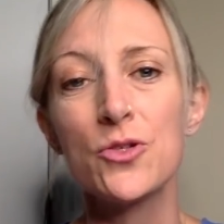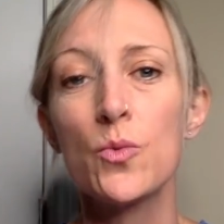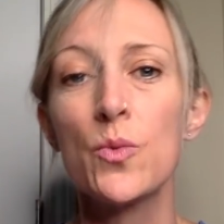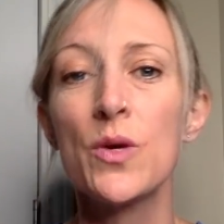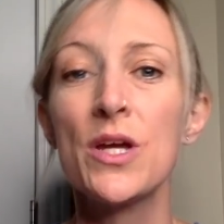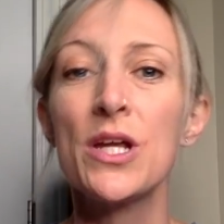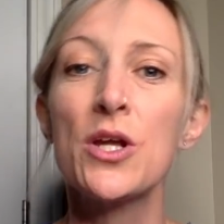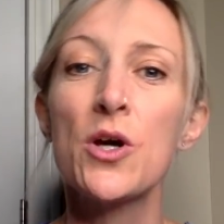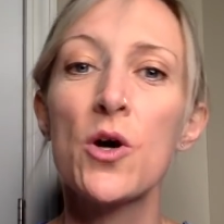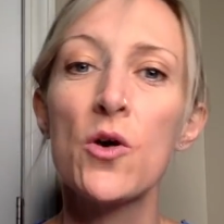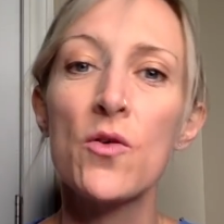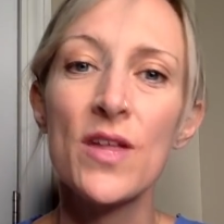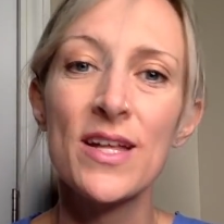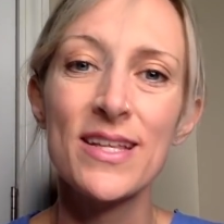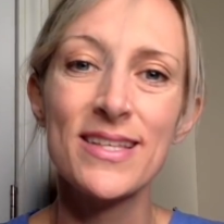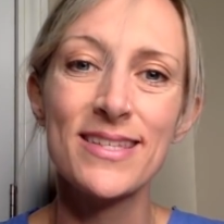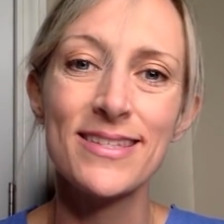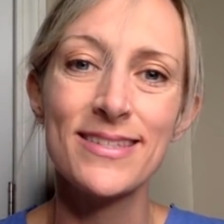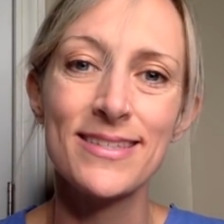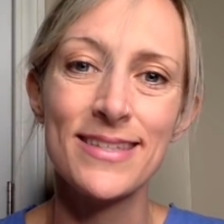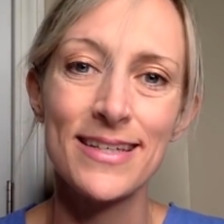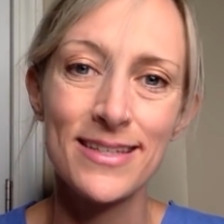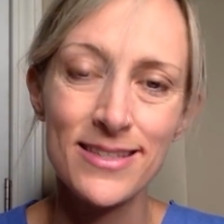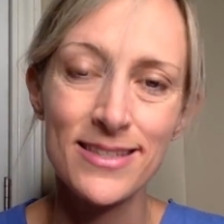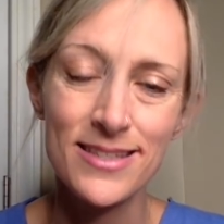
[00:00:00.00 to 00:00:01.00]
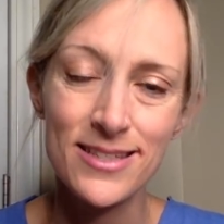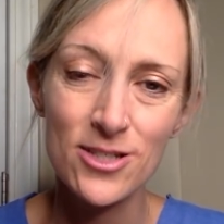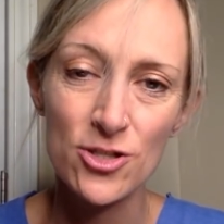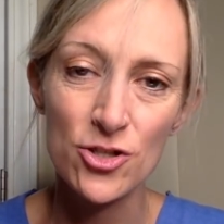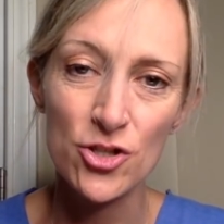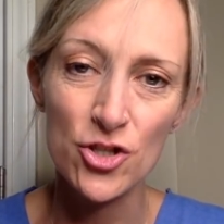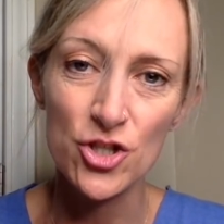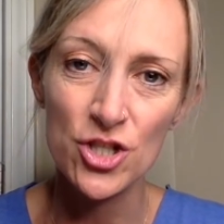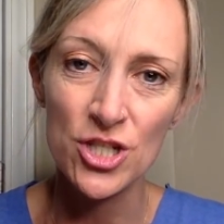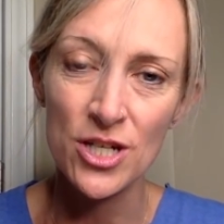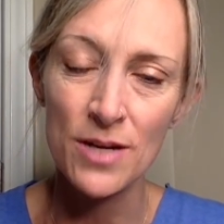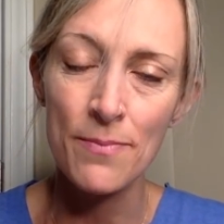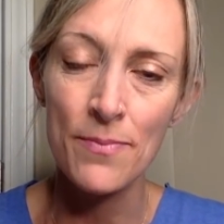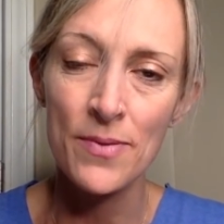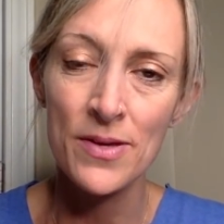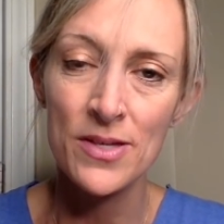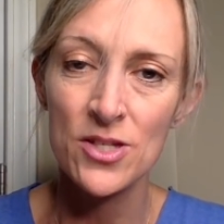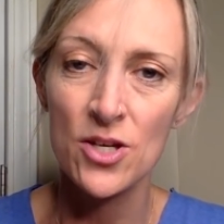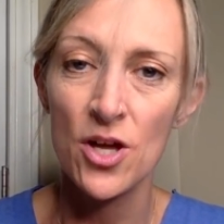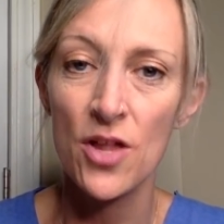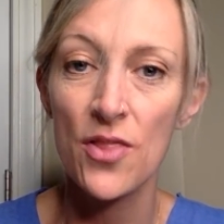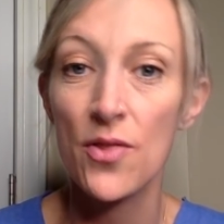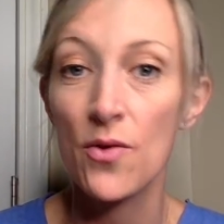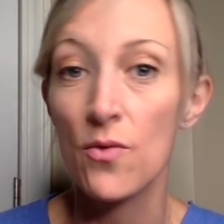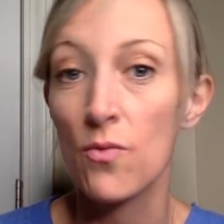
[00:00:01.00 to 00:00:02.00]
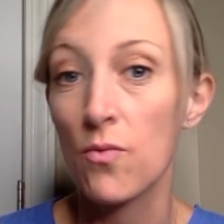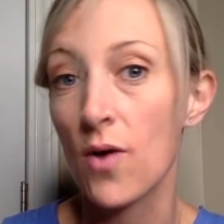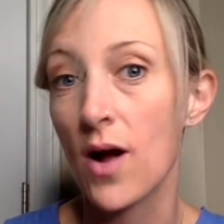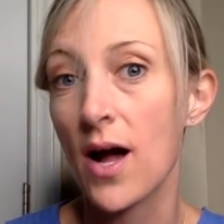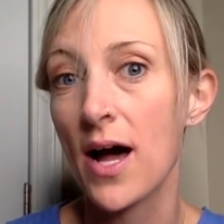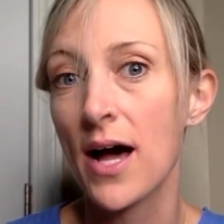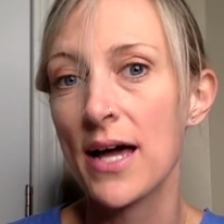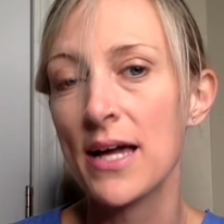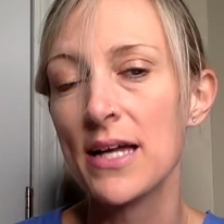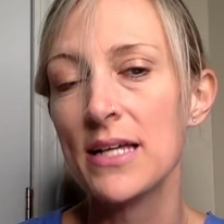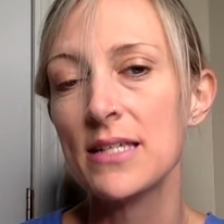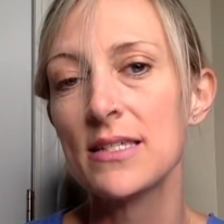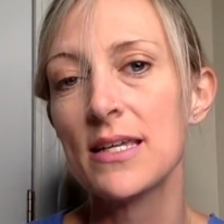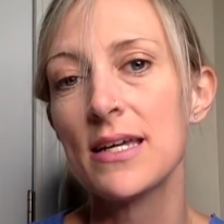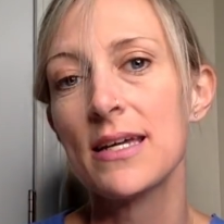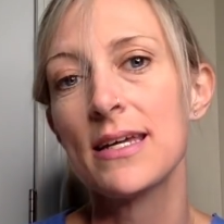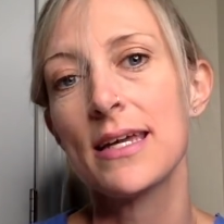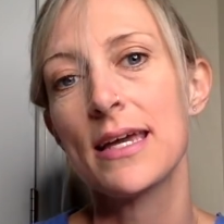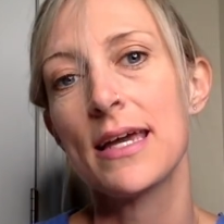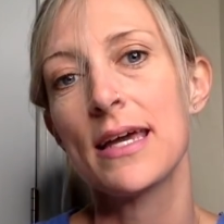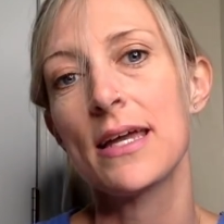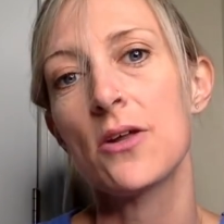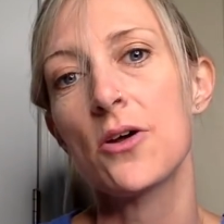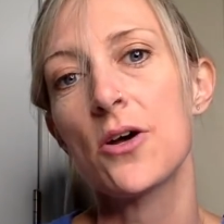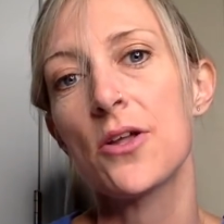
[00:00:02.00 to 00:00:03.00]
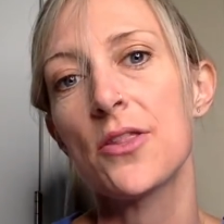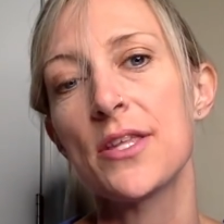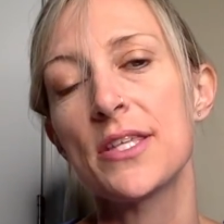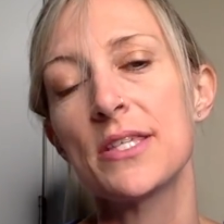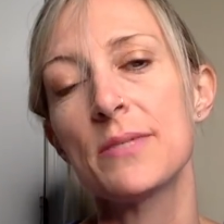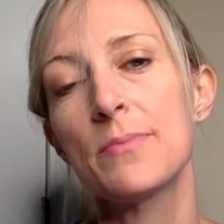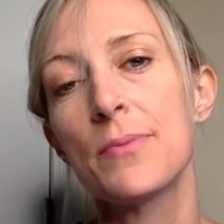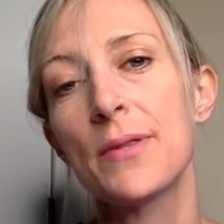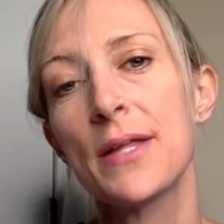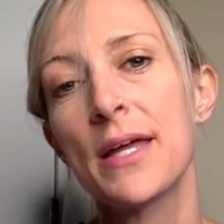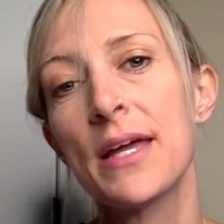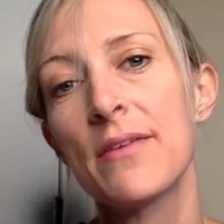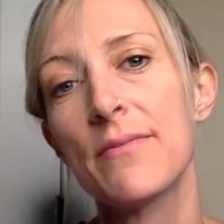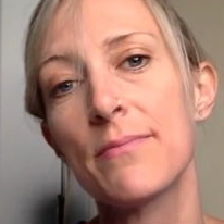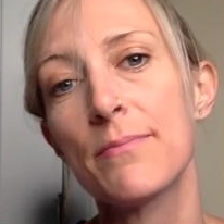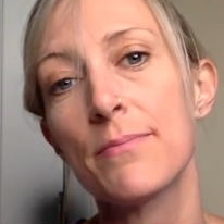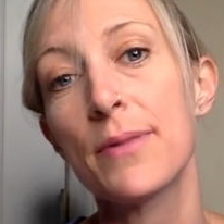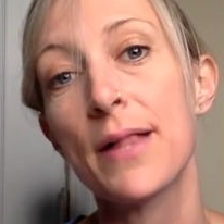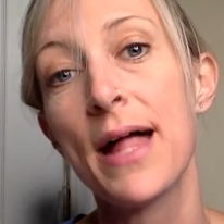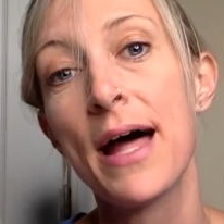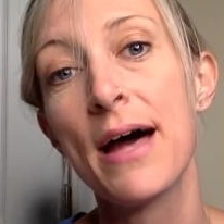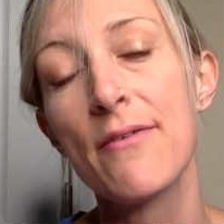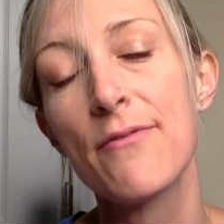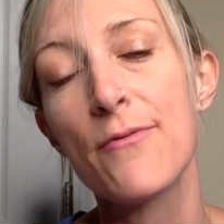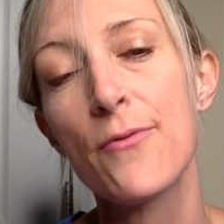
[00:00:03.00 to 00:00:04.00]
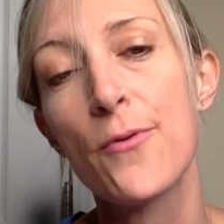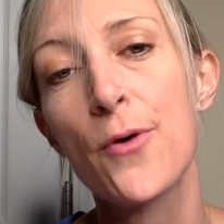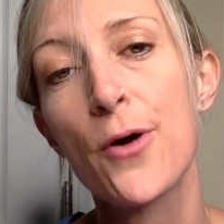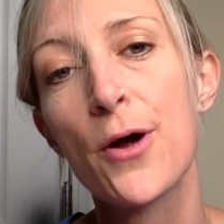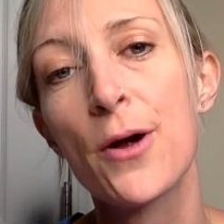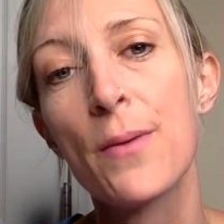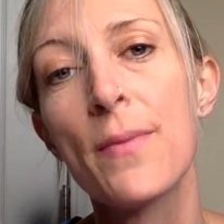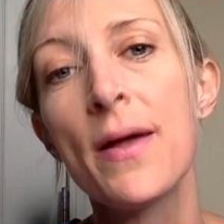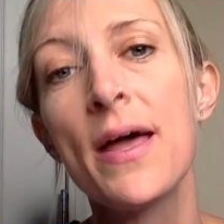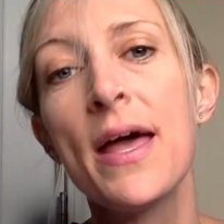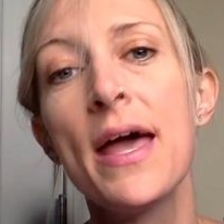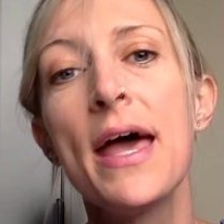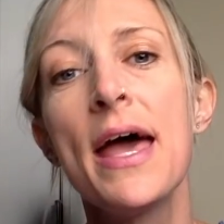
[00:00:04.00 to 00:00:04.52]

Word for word: We know that censorship is on the rise again on this plant platform,